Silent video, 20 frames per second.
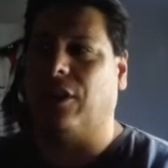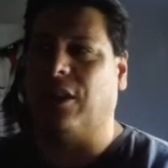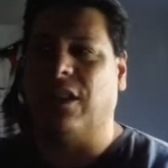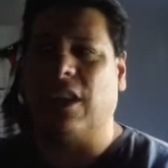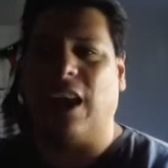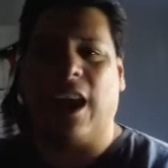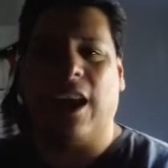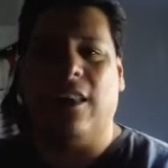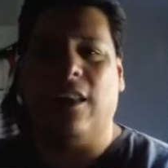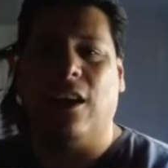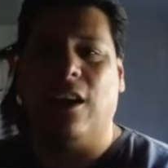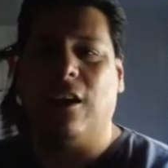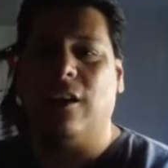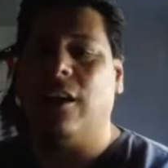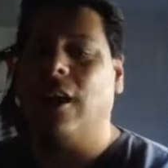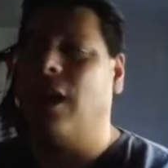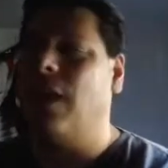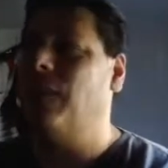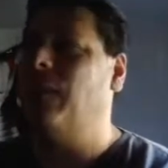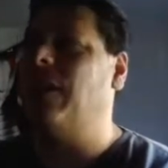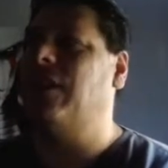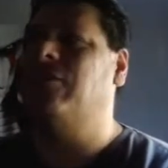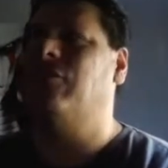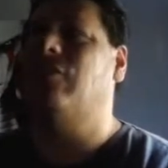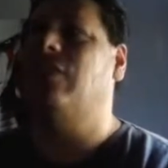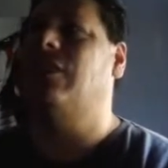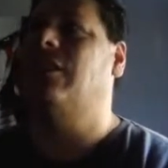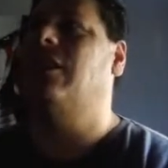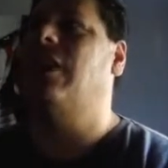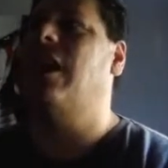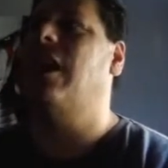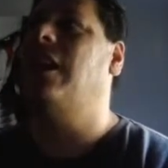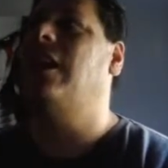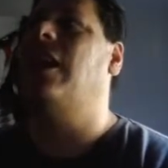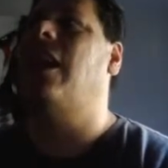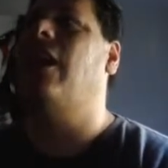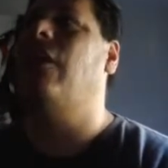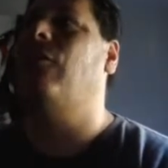The dialogue, I bet you could take